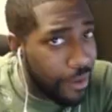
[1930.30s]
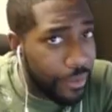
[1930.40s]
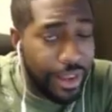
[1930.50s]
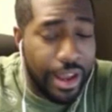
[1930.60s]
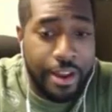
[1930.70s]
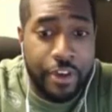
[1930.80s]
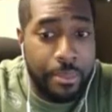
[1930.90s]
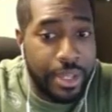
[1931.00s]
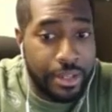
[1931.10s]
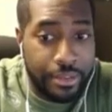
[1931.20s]
battery life.
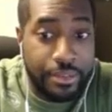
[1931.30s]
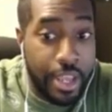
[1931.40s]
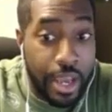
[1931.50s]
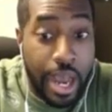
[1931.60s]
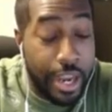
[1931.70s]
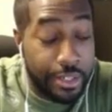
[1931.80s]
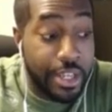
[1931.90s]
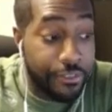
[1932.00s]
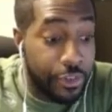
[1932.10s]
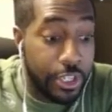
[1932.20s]
I mean, yeah, I
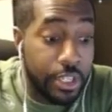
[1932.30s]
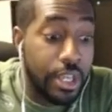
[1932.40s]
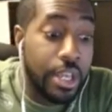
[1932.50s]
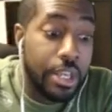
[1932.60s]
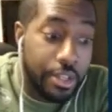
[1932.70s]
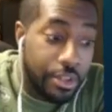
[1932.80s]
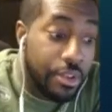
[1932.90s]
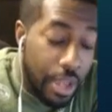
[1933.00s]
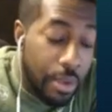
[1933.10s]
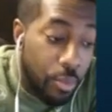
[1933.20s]
definitely
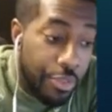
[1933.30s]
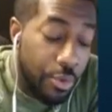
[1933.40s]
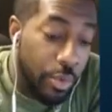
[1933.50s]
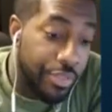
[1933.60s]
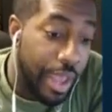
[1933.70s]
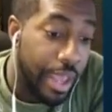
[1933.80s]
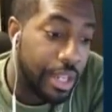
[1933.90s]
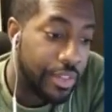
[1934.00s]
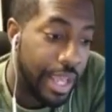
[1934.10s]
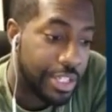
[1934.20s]
am with you with
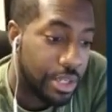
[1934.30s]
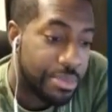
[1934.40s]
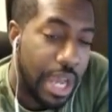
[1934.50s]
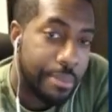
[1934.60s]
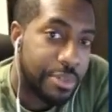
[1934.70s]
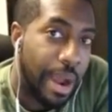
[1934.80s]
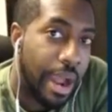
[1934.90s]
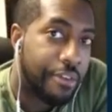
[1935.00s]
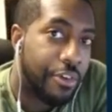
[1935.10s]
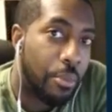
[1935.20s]
that. That sometimes my